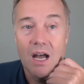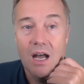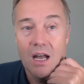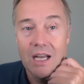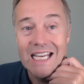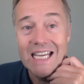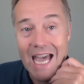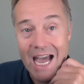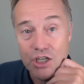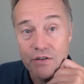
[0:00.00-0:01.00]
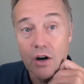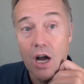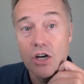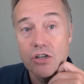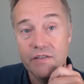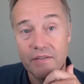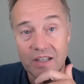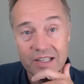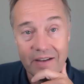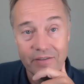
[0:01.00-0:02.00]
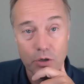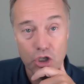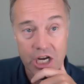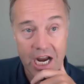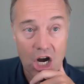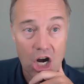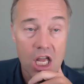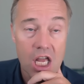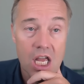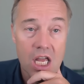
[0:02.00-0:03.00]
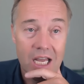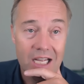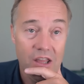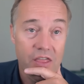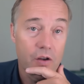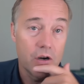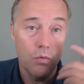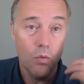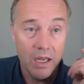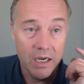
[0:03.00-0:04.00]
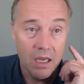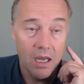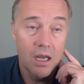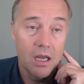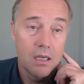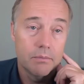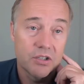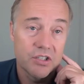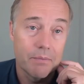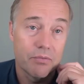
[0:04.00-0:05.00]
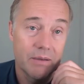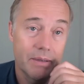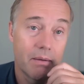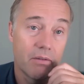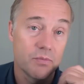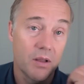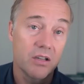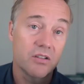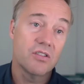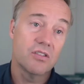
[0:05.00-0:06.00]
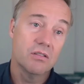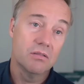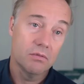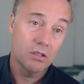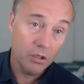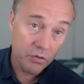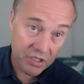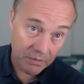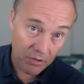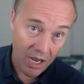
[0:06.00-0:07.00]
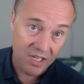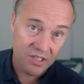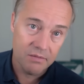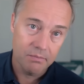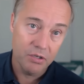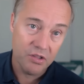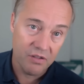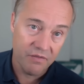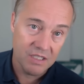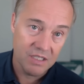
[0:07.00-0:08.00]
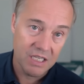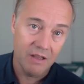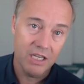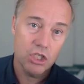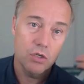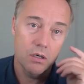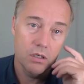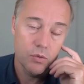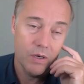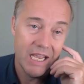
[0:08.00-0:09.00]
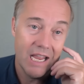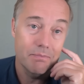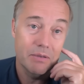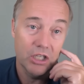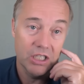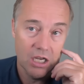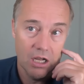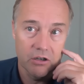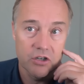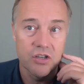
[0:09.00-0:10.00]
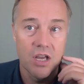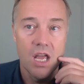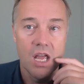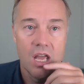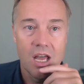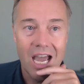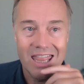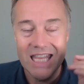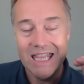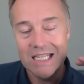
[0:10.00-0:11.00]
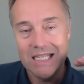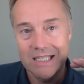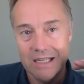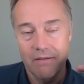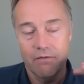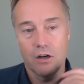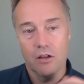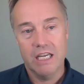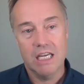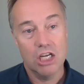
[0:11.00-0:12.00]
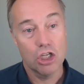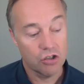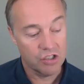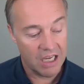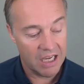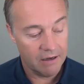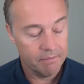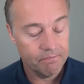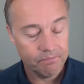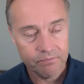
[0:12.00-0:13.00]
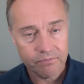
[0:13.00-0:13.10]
uh, in cash for 157 per share. That's a 31 uh, percent premium on Splunk's closing price. Puts the deal at 28 billion dollars. I think this is a really interesting